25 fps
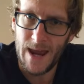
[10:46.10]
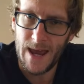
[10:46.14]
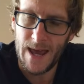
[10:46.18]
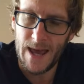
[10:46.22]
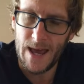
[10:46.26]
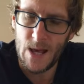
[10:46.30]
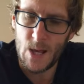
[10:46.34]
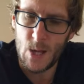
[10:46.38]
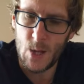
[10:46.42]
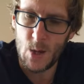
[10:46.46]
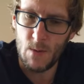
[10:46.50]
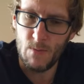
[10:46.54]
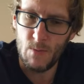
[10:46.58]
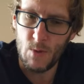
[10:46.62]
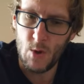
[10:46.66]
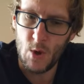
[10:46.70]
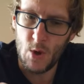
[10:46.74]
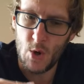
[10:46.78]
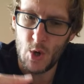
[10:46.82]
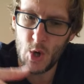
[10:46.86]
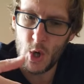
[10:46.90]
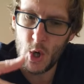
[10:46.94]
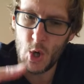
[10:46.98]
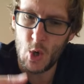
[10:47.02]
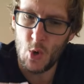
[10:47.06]
in it. So I'm
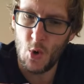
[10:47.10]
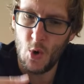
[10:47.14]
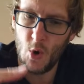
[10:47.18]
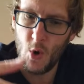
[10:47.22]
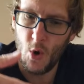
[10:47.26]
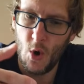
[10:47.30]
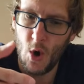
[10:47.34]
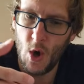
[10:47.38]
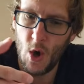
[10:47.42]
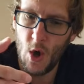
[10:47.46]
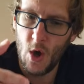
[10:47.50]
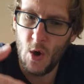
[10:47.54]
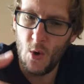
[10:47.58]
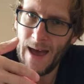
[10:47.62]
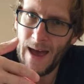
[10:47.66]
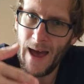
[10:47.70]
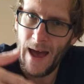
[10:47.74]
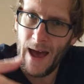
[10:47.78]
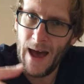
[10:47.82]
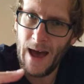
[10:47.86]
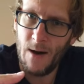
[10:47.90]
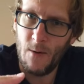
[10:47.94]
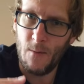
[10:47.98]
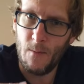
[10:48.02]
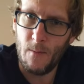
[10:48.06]
not sure
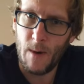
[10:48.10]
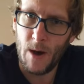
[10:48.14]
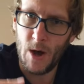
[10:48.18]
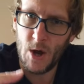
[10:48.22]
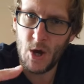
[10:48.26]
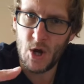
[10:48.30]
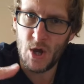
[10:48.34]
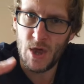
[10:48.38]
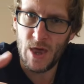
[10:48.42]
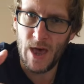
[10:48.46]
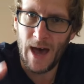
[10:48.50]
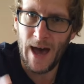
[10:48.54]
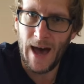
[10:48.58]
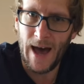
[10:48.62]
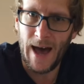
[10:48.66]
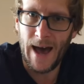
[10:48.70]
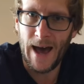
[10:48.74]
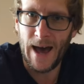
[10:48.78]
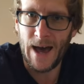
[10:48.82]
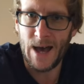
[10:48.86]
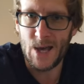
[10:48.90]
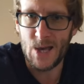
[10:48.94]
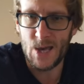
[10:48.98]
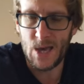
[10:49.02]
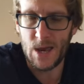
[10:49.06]
how much that
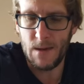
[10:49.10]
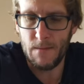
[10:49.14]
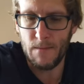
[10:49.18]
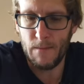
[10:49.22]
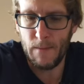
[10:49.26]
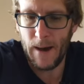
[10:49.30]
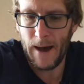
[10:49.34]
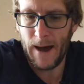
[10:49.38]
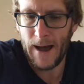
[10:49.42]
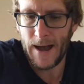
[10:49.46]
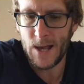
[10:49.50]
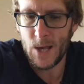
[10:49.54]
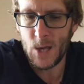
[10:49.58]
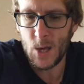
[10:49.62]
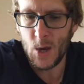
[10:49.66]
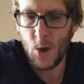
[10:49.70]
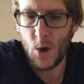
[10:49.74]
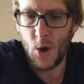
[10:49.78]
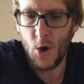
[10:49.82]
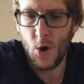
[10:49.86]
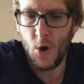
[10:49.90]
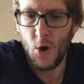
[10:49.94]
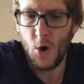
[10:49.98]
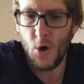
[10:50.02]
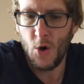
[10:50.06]
has an impact
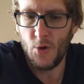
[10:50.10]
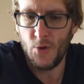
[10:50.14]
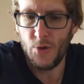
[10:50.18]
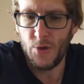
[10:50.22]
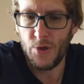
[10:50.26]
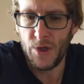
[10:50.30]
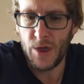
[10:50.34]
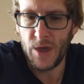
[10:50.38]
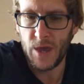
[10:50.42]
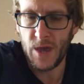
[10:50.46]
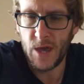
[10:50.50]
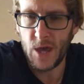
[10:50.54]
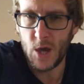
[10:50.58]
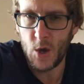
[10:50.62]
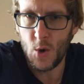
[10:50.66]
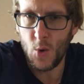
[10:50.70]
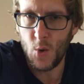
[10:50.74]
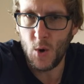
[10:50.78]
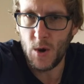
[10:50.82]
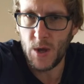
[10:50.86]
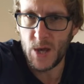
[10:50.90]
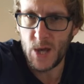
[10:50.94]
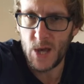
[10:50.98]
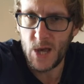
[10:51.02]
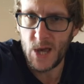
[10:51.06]
on the
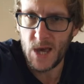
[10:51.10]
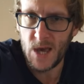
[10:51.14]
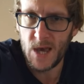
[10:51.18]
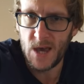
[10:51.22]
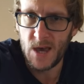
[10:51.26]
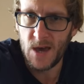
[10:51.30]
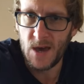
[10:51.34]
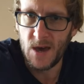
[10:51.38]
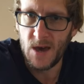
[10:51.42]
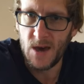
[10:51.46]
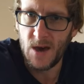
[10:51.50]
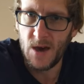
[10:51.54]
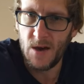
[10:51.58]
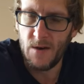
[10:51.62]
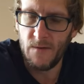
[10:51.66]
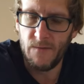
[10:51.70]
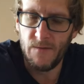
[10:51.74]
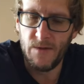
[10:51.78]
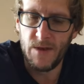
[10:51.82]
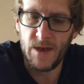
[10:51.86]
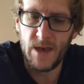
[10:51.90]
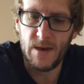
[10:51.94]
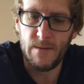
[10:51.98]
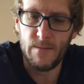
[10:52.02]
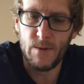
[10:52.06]
quality of
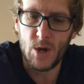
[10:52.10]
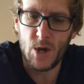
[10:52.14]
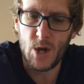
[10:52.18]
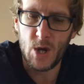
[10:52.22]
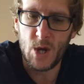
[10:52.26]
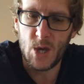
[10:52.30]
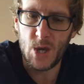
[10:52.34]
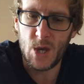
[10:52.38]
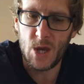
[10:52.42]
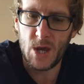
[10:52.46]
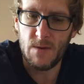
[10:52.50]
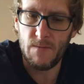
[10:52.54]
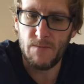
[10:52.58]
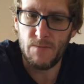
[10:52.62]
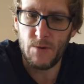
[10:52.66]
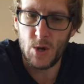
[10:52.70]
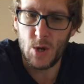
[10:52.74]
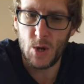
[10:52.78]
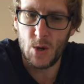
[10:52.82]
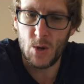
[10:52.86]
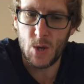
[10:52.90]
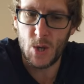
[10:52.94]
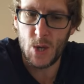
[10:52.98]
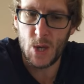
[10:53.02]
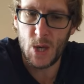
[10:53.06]
the images that it
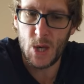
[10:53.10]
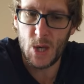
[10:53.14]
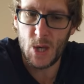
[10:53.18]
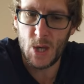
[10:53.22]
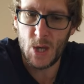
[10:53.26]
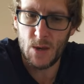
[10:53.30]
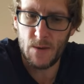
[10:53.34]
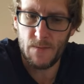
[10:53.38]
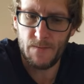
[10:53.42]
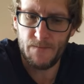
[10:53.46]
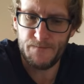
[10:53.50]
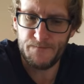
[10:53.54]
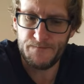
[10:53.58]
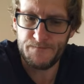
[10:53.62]
produces.